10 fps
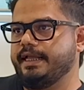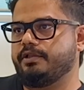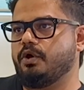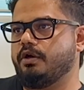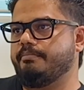They
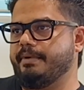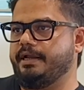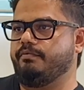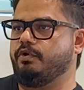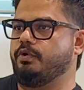thought
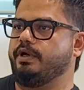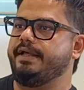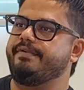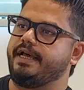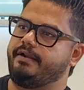men would
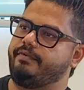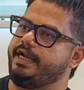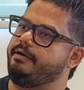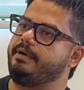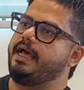only wear
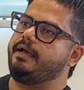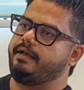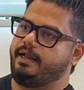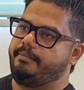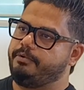white, black,
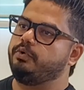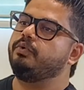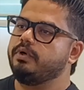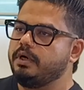grey, blue.